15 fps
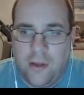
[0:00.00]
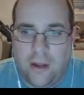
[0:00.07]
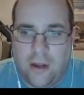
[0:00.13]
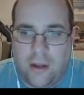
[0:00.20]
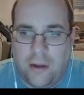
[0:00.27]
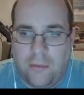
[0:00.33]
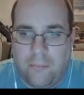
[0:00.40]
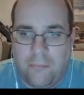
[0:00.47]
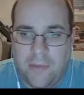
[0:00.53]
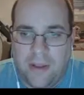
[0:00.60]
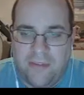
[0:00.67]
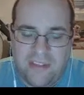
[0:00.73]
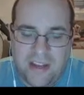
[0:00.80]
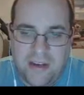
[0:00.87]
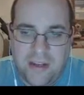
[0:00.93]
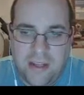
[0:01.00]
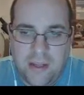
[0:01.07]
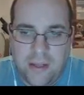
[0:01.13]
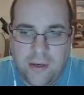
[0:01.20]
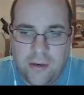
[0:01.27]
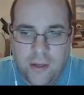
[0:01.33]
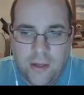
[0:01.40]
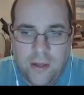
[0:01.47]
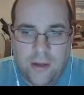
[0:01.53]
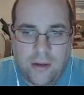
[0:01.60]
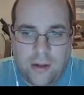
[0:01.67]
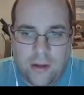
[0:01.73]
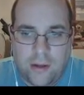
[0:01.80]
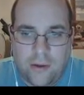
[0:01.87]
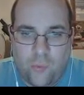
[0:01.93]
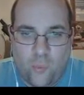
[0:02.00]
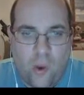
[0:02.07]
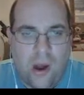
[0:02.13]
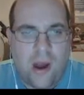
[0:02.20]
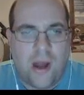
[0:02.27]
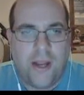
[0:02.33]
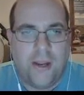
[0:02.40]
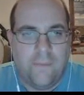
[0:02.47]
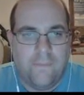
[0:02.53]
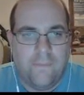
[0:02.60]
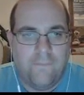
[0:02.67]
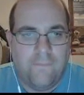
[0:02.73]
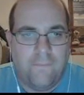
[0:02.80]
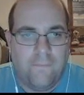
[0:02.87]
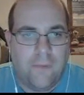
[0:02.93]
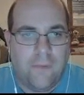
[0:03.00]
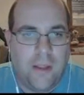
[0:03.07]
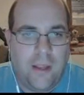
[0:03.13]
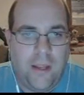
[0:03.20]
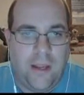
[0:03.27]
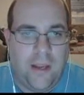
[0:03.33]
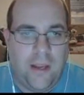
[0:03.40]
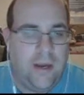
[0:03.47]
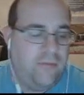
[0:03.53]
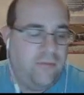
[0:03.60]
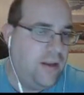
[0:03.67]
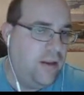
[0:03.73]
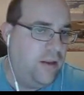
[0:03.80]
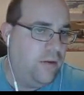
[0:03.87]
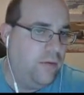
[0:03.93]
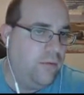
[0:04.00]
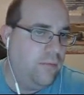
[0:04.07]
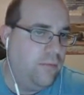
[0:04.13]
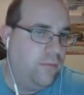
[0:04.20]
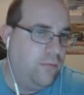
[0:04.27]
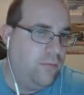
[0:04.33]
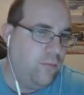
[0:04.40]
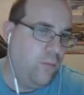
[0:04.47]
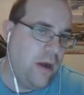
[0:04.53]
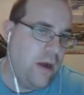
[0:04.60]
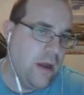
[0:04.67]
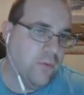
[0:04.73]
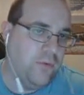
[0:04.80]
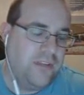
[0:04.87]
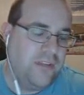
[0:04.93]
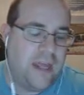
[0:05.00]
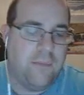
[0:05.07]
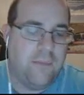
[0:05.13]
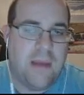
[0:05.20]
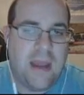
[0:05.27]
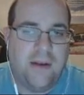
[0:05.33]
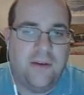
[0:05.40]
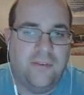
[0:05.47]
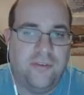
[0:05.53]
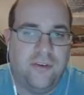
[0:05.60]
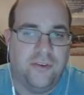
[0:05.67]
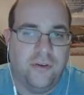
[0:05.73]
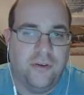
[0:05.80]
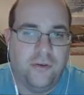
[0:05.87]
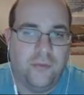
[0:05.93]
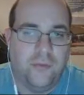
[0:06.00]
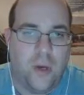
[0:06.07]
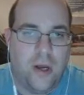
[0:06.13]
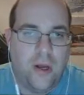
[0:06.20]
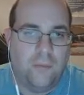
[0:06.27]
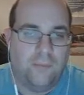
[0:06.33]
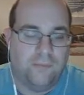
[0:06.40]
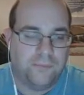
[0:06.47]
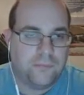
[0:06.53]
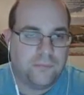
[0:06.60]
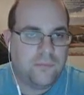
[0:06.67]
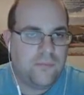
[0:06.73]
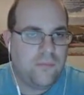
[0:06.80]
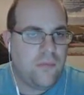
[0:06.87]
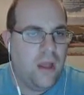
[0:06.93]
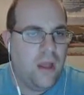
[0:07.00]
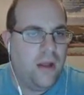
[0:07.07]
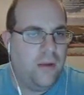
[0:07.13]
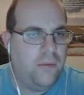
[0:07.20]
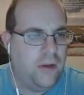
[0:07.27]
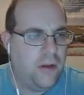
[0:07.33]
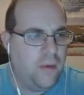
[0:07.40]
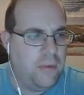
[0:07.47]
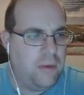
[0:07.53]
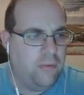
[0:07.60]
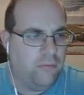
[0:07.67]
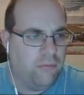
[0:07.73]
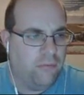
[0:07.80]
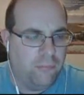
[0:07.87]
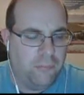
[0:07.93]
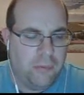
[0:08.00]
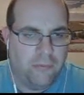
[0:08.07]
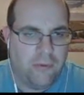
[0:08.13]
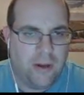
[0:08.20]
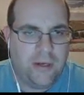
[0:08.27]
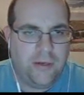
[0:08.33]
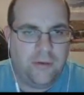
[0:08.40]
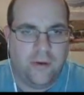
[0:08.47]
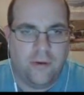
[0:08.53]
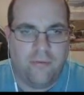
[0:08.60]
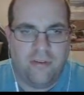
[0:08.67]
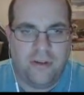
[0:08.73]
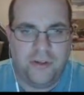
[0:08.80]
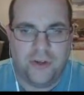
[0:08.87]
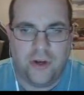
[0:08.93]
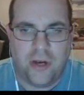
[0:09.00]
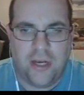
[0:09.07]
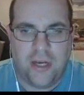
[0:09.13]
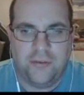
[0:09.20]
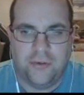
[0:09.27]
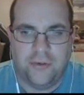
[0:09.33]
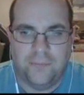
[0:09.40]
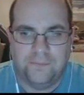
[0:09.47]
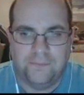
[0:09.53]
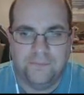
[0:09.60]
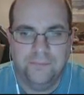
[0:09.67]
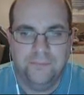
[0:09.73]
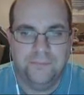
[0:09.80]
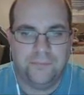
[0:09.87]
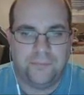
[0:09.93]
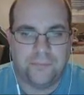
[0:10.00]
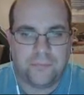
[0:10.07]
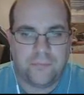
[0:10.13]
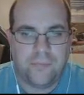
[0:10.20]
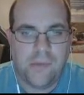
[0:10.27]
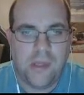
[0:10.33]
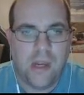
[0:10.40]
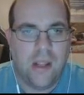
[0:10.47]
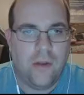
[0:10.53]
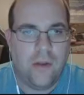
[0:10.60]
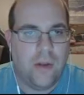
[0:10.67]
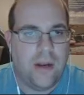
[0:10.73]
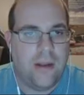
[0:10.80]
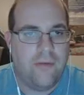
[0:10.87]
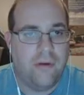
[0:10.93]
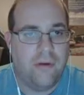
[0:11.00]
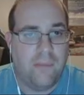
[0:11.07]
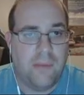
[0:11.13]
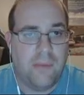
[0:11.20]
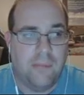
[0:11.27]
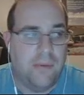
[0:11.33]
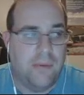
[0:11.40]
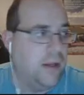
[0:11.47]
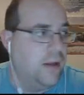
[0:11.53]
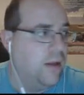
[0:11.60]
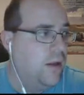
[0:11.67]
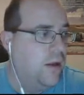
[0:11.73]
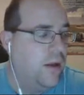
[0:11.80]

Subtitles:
If they did, why? And if they didn't, why was that a bad decision as well? Be ready to defend your answer, and whatever it may be.